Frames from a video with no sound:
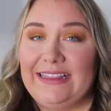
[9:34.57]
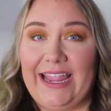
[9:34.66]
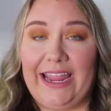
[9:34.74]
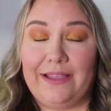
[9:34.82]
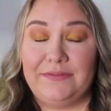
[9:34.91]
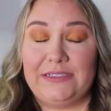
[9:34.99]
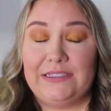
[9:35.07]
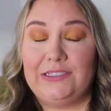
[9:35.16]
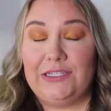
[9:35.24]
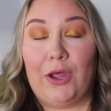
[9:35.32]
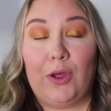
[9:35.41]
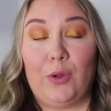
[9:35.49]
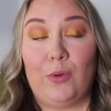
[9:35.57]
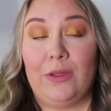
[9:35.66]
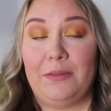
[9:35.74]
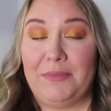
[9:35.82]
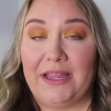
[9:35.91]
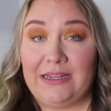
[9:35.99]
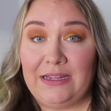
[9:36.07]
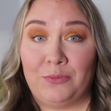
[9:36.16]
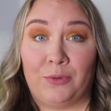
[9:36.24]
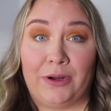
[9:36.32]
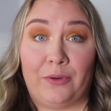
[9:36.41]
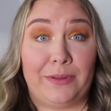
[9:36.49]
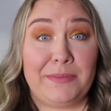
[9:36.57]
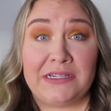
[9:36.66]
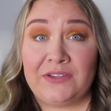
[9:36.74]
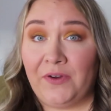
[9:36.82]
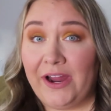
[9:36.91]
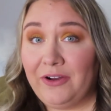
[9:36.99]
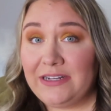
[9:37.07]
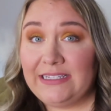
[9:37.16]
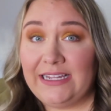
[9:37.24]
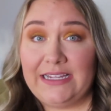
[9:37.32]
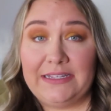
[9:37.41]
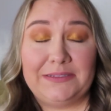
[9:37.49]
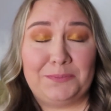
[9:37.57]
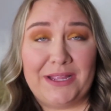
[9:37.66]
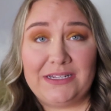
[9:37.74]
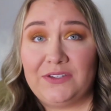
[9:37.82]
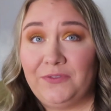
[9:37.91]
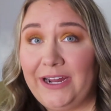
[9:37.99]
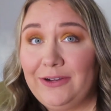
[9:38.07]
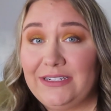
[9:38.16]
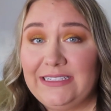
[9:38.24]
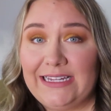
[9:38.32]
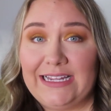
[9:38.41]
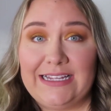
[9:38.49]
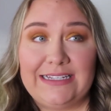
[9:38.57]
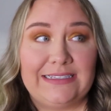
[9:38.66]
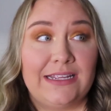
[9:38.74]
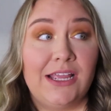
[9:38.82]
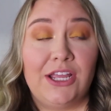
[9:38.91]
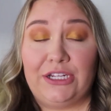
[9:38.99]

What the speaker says: They have so many more women's fragrances, men's fragrances,